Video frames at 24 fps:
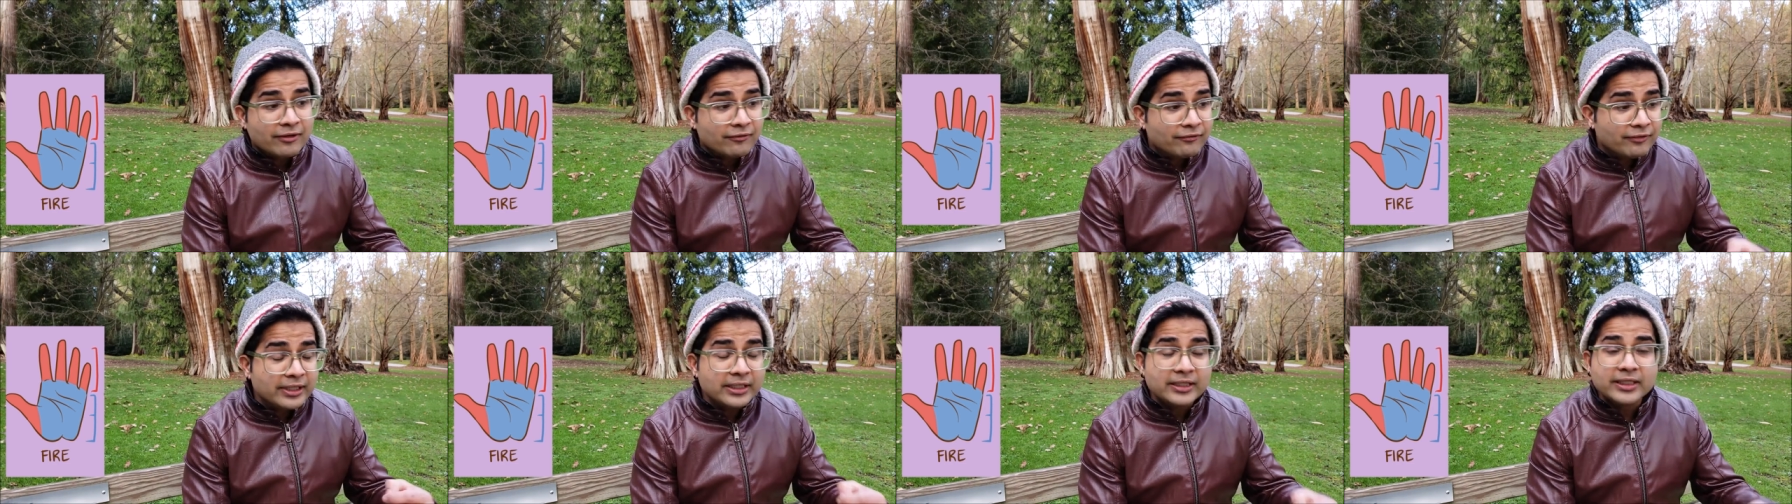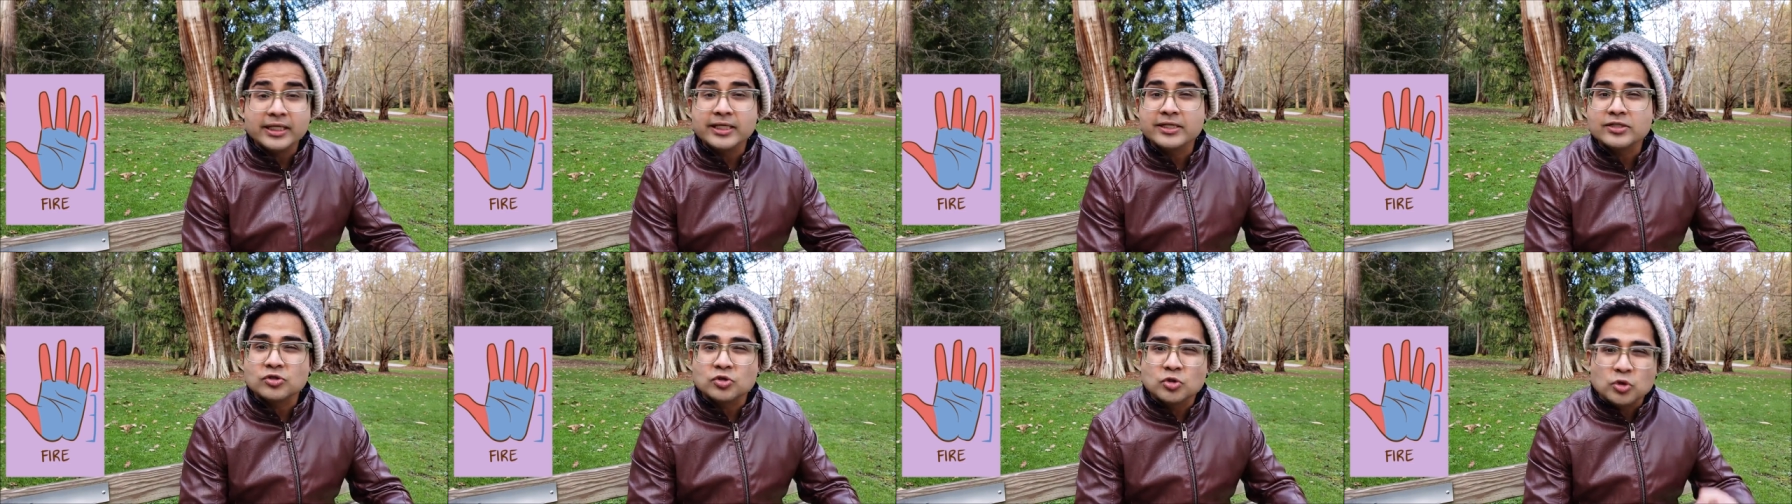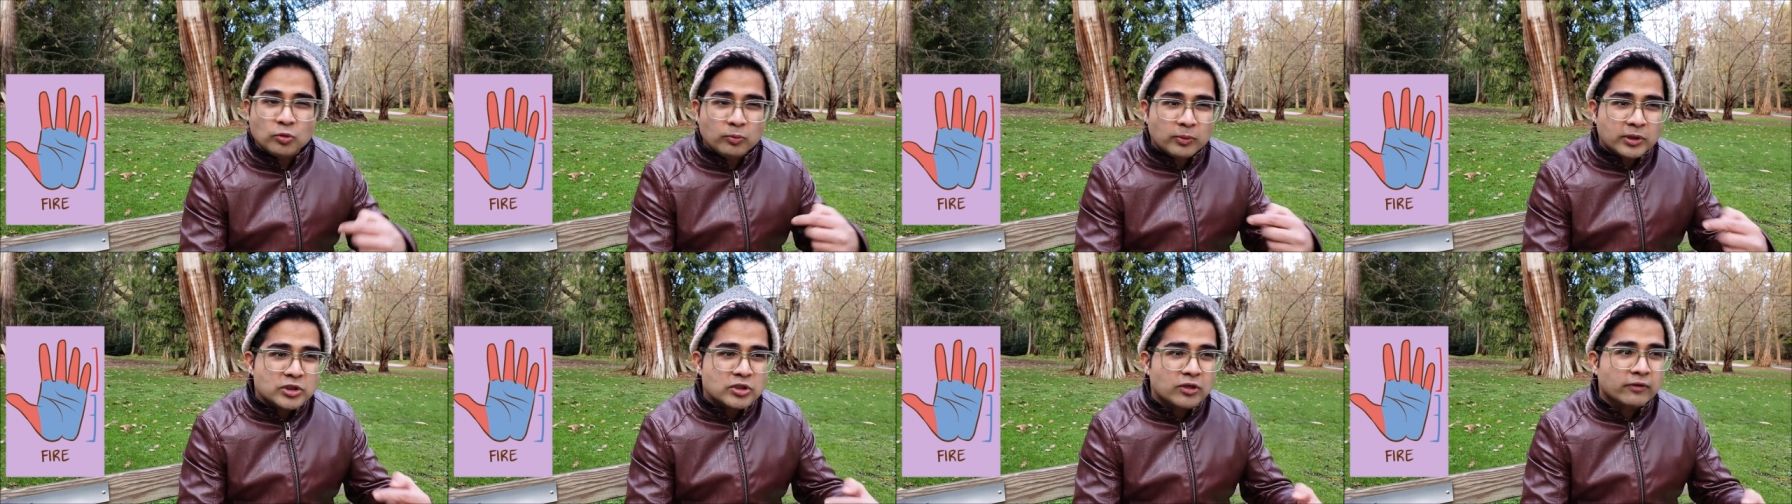where there is
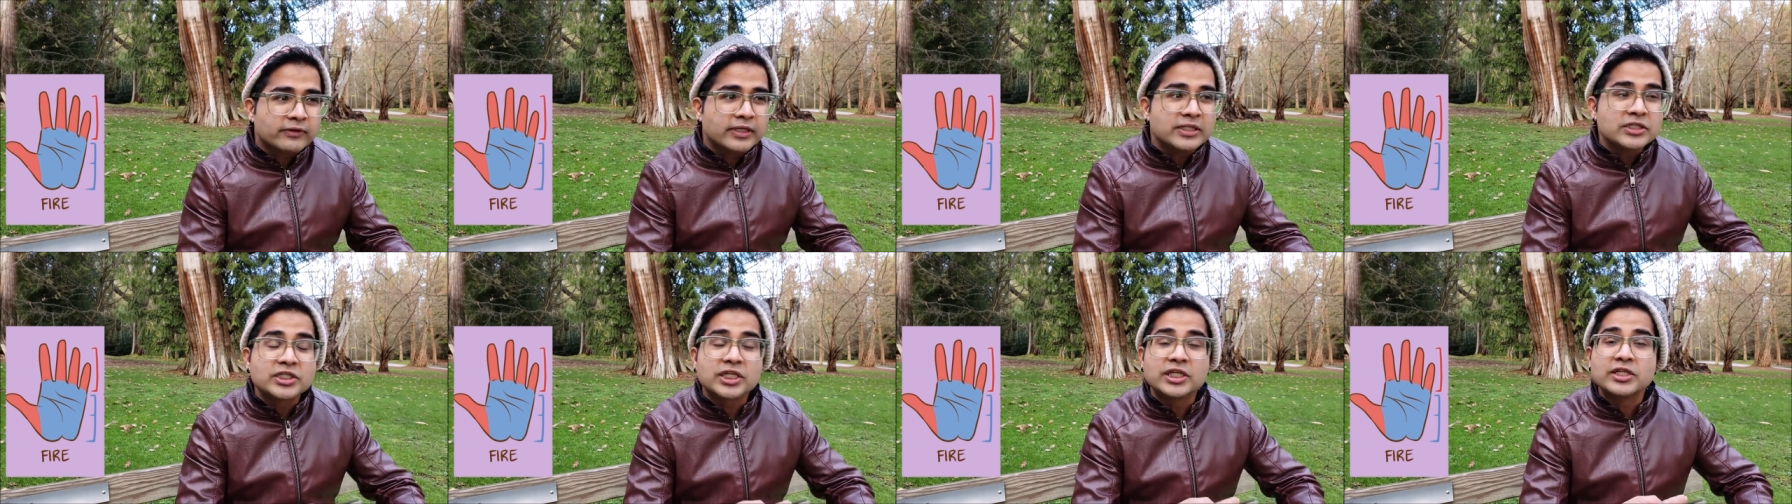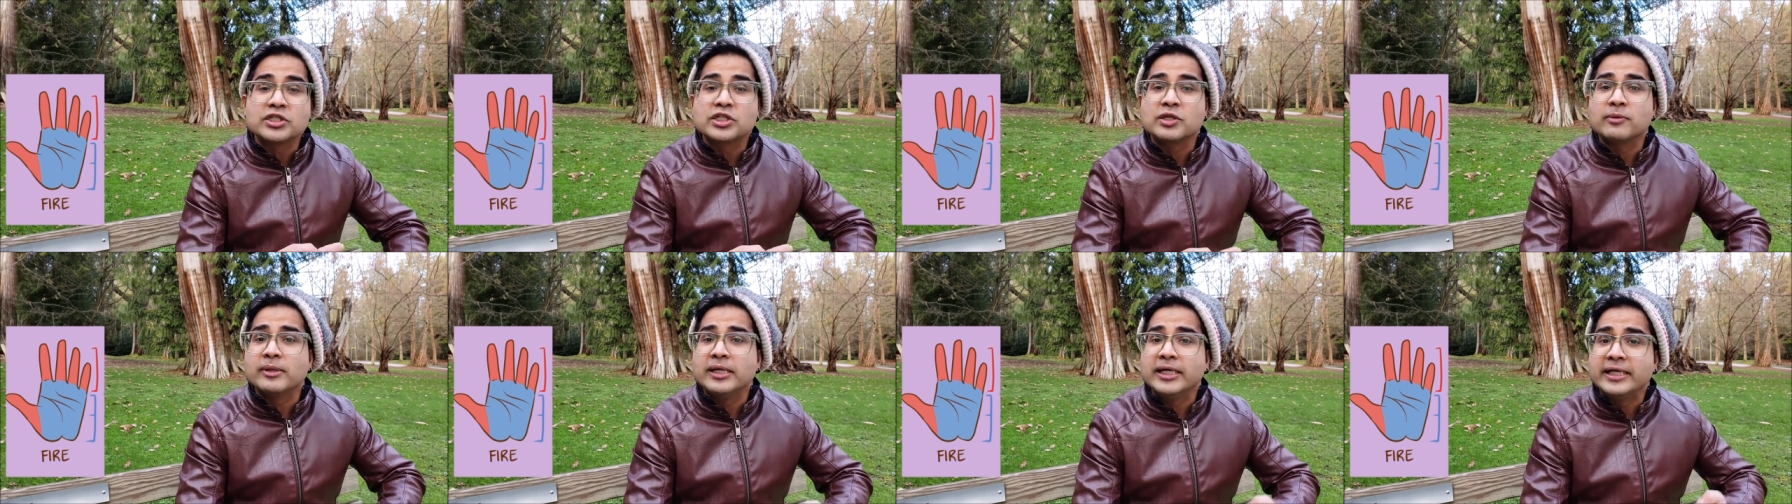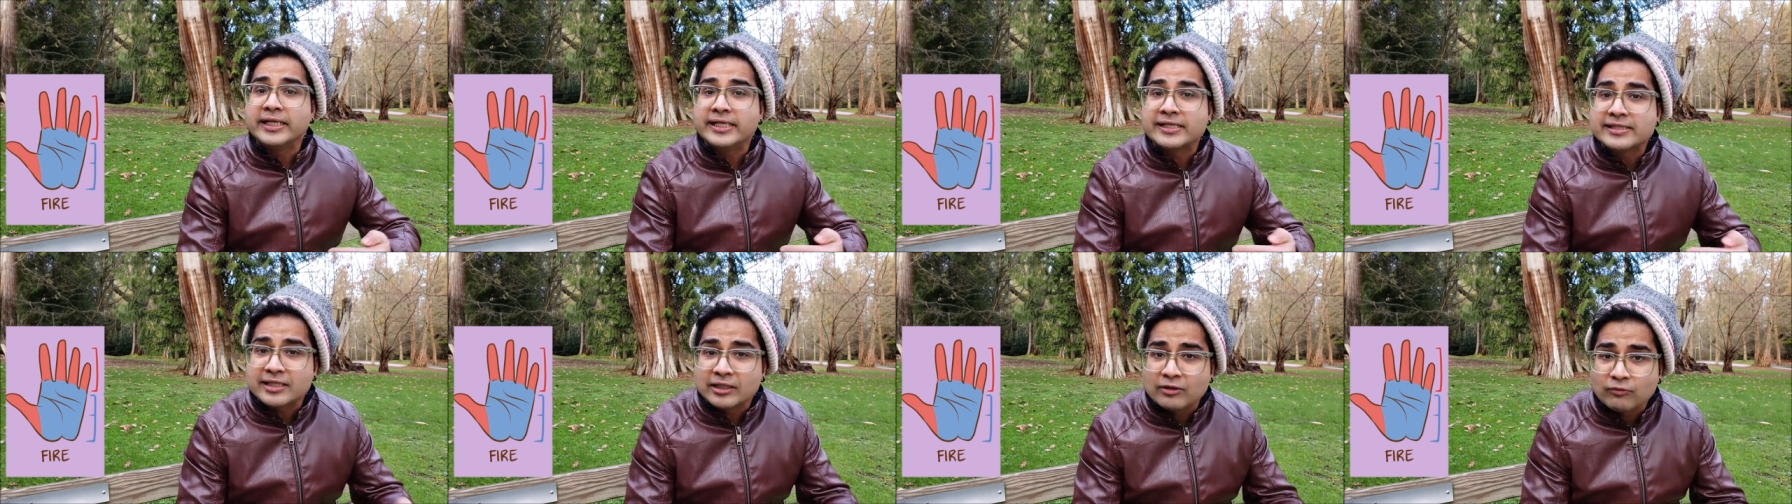too much of the
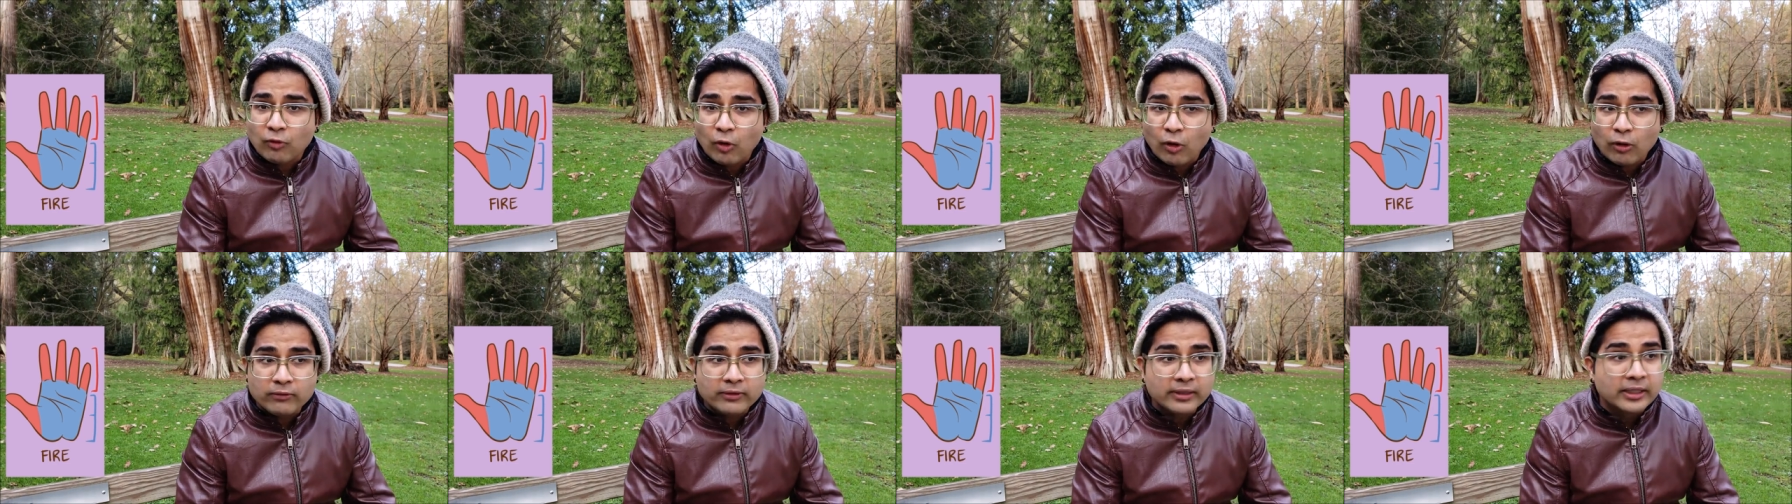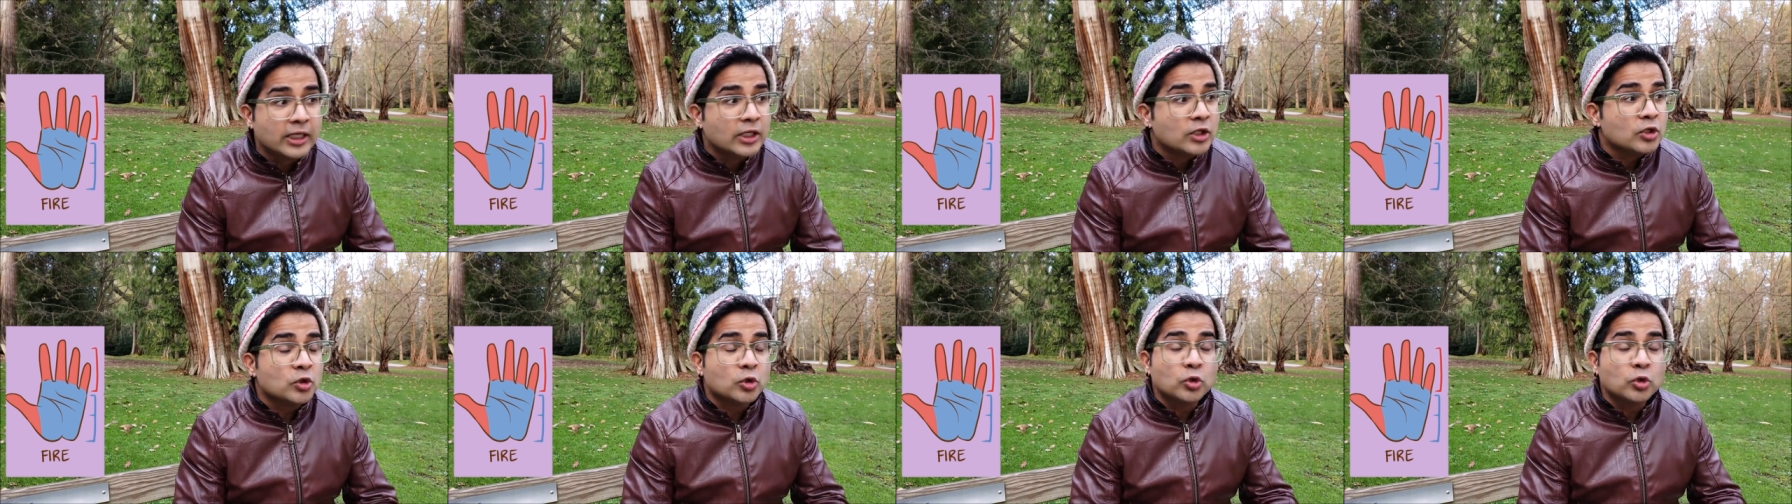changeabilities involved,